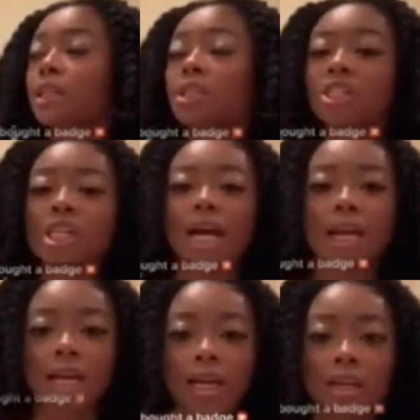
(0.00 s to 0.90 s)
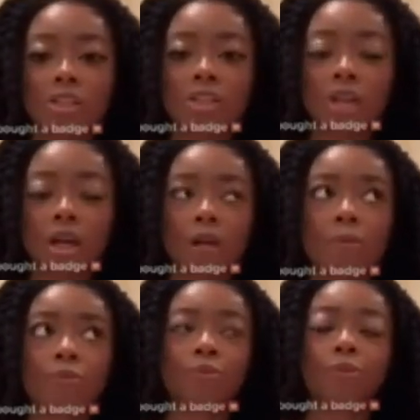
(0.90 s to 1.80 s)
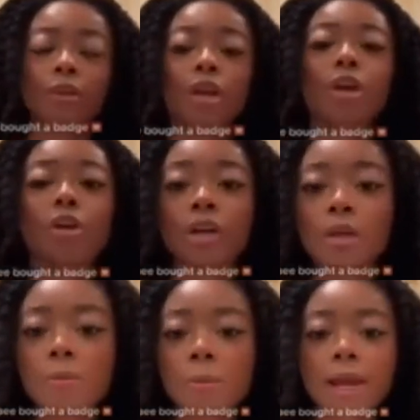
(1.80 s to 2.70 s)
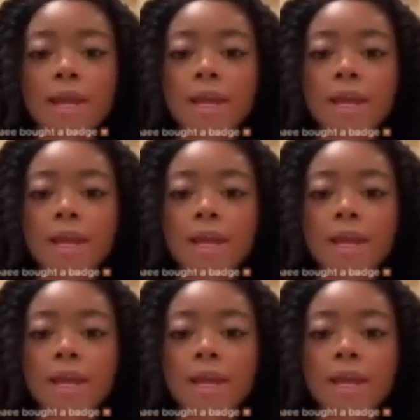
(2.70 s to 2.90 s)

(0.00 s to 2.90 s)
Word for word: So you can do that. So you guys can talk to me.